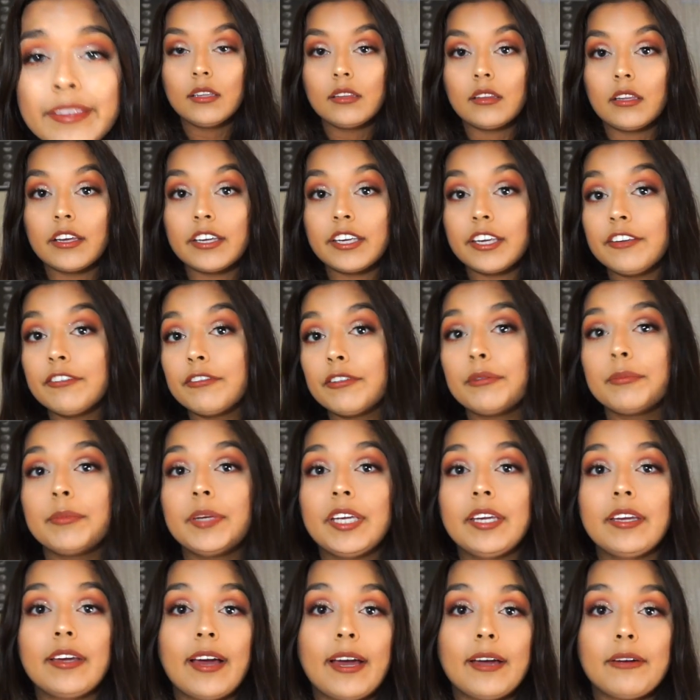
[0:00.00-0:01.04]
Lucky for
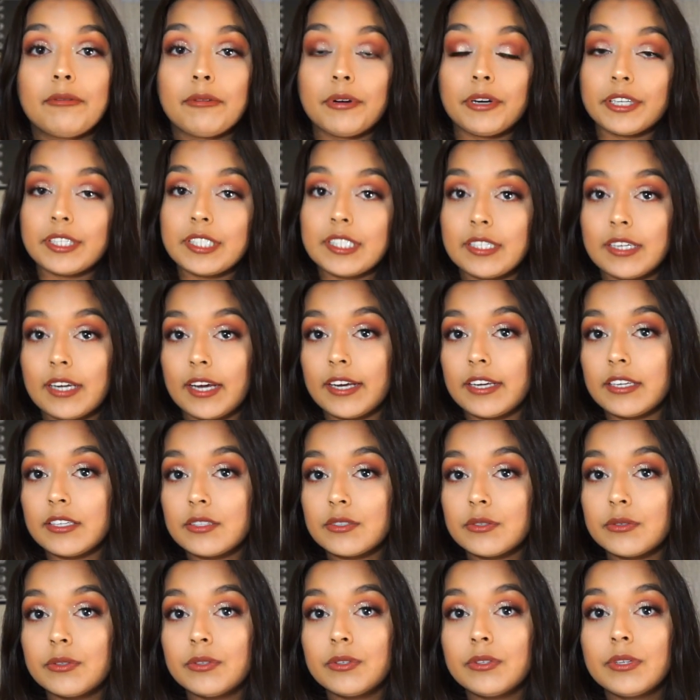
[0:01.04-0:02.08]
me, I worked in high
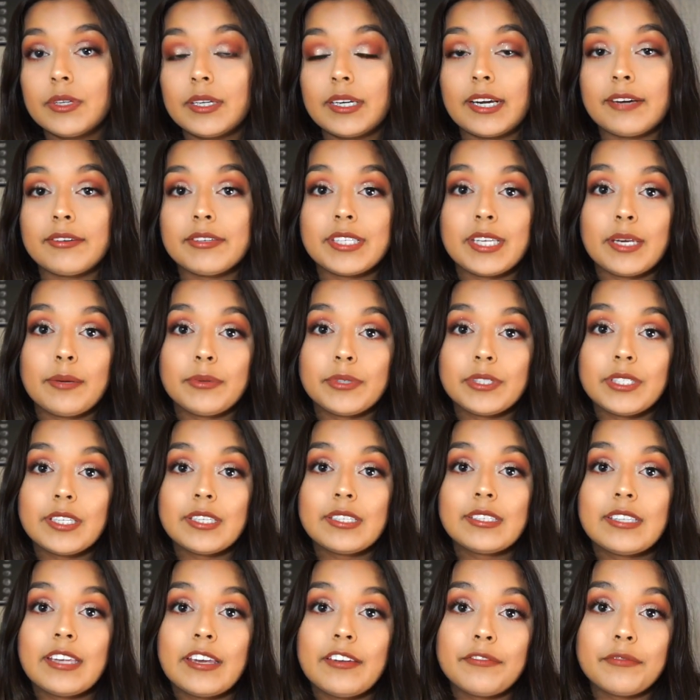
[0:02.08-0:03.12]
school and I was able to
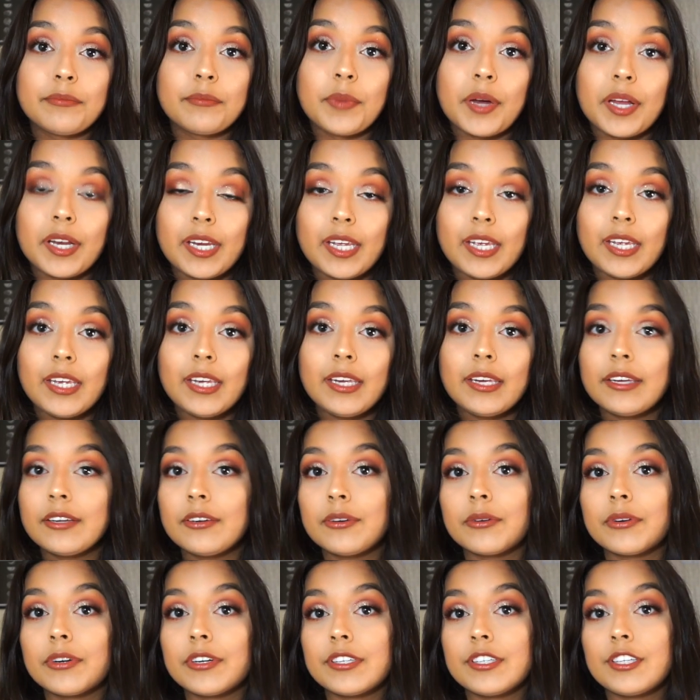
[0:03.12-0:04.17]
save money in
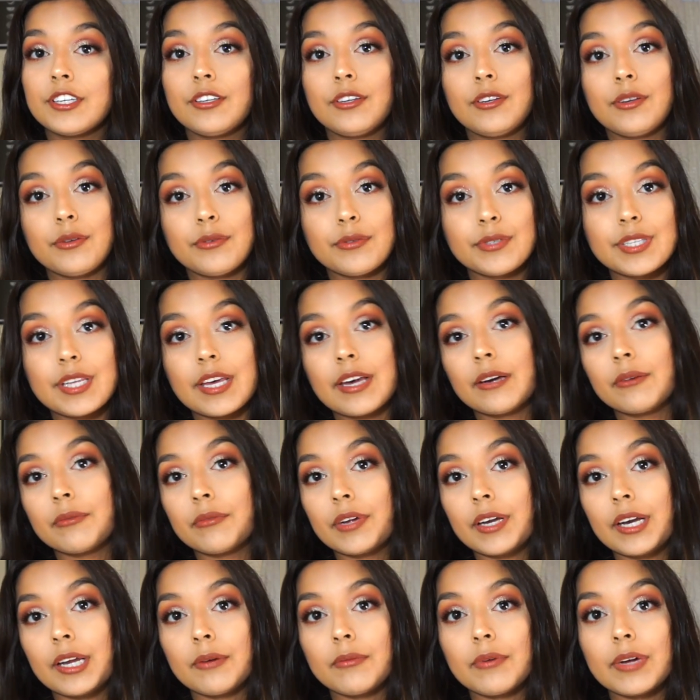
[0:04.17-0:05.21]
order to use that
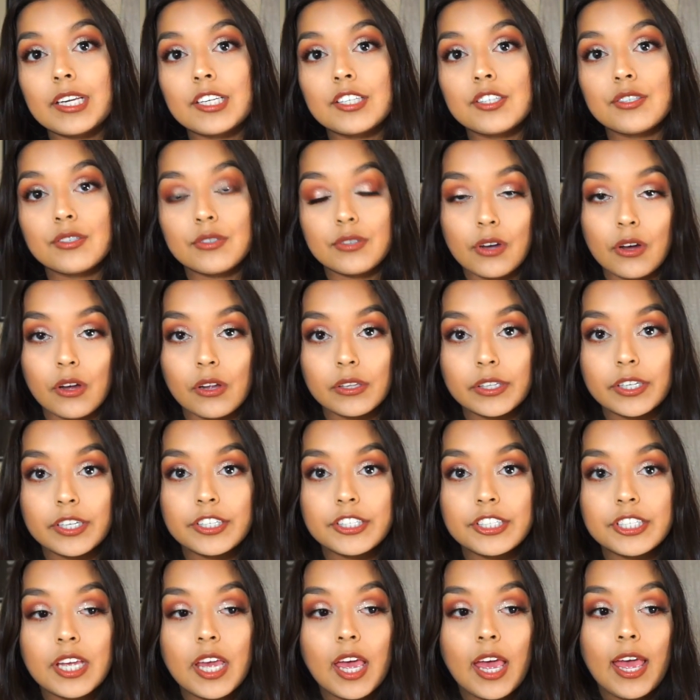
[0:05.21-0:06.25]
when I went to
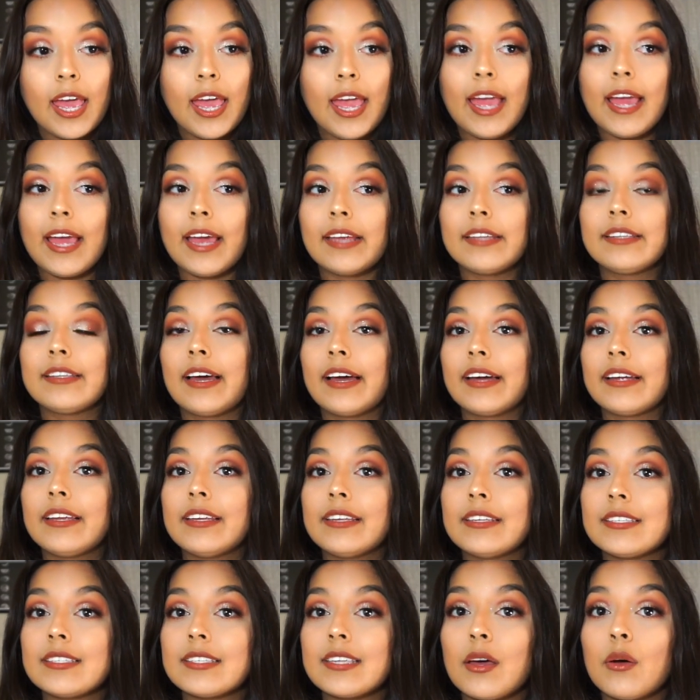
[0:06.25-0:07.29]
college. And that
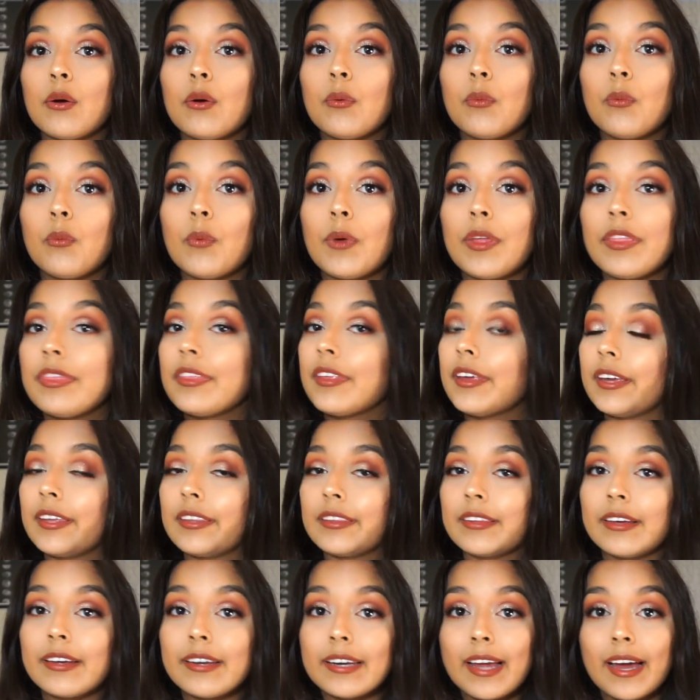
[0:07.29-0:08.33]
is one thing
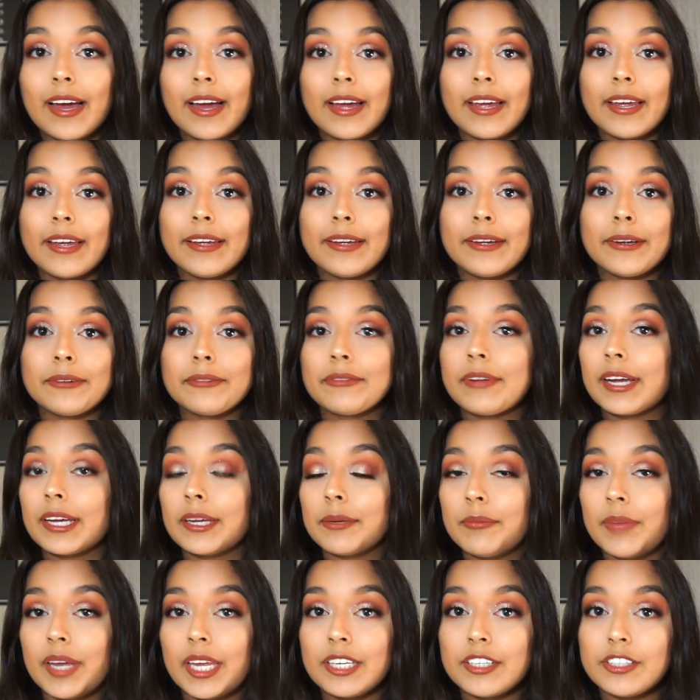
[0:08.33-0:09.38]
that I
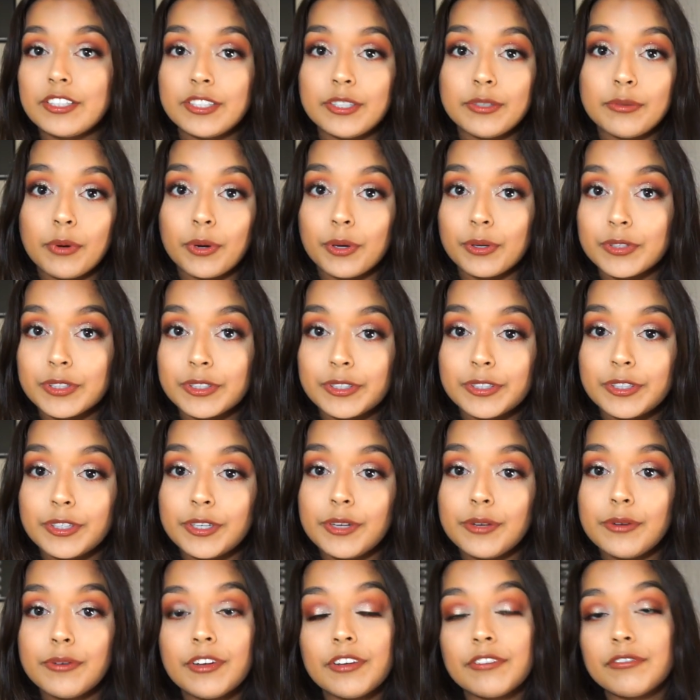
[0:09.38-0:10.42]
recommend you all to
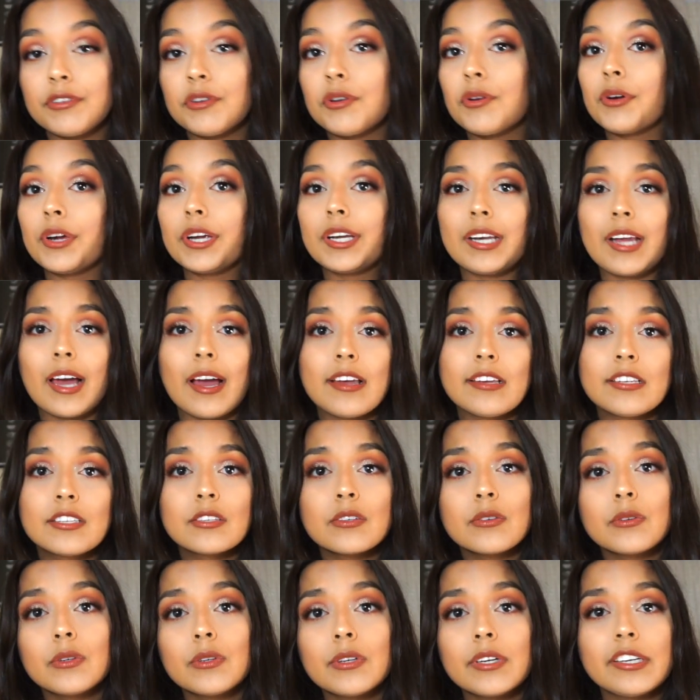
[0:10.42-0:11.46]
do. If you're in high
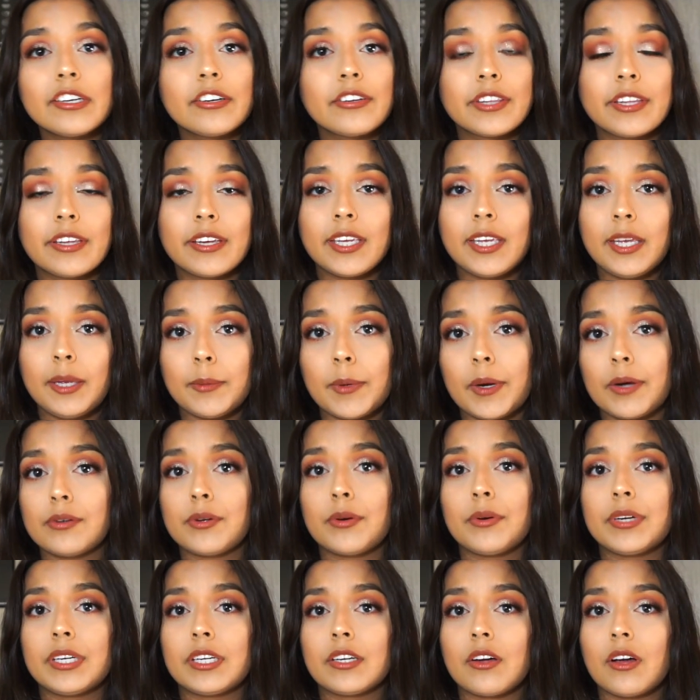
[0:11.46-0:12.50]
school and you're thinking about
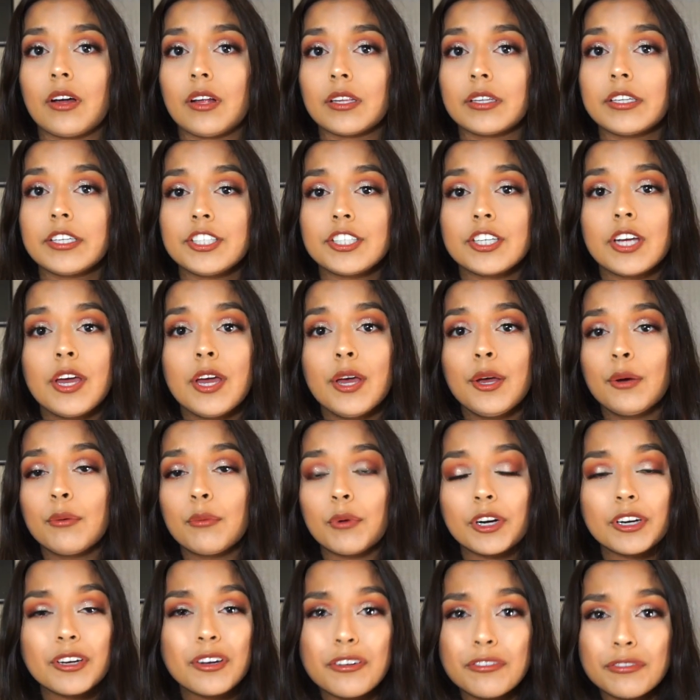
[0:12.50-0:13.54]
going to college,
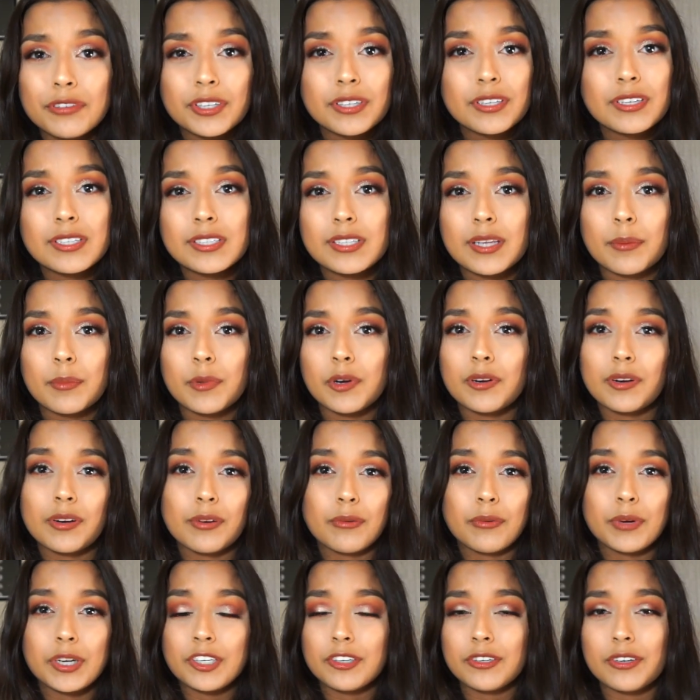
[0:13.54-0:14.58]
work over the summer
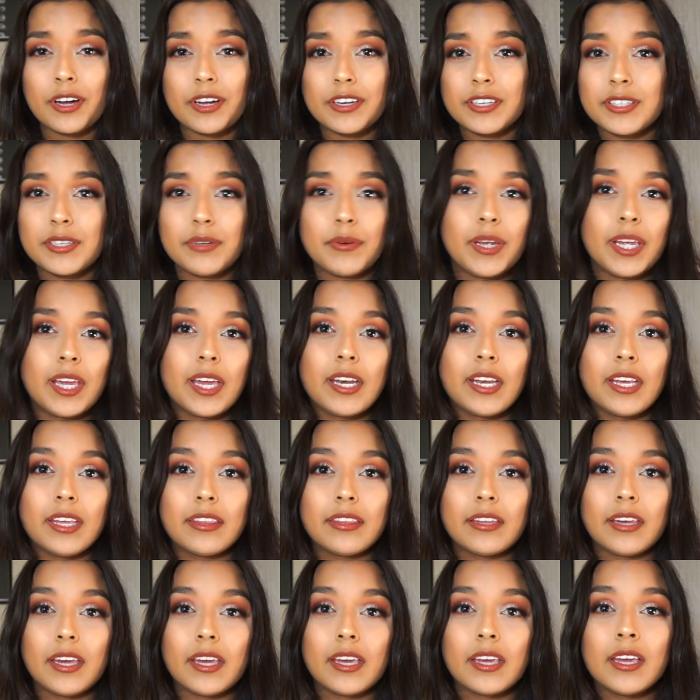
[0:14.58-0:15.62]
when you're not doing
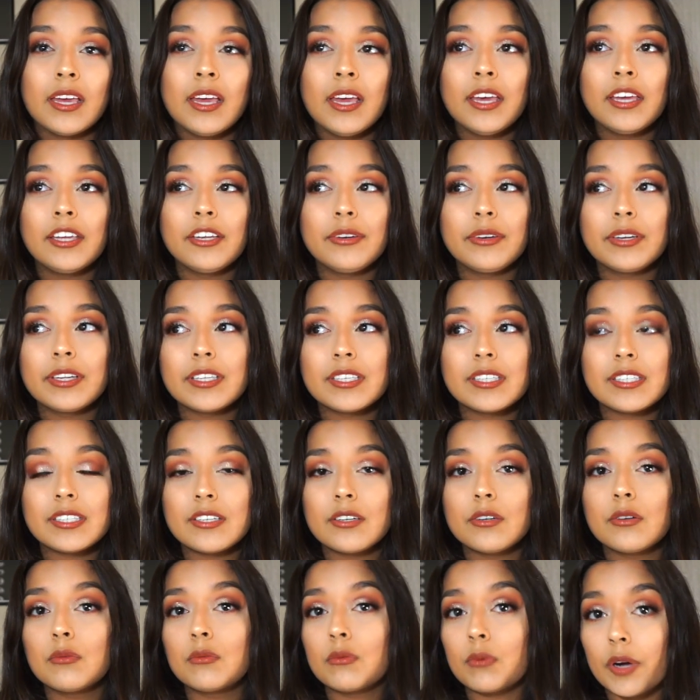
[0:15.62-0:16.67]
anything. You can
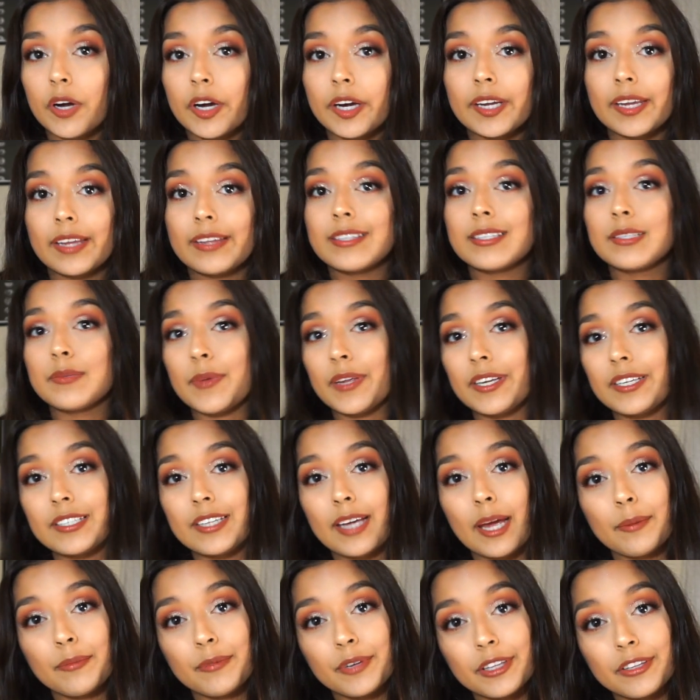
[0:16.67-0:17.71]
still work and spend
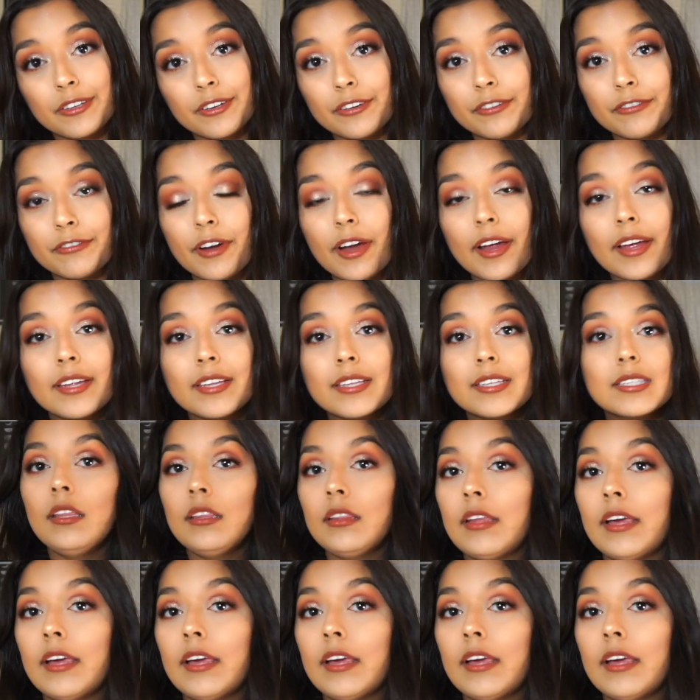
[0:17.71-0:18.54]
time with your friends.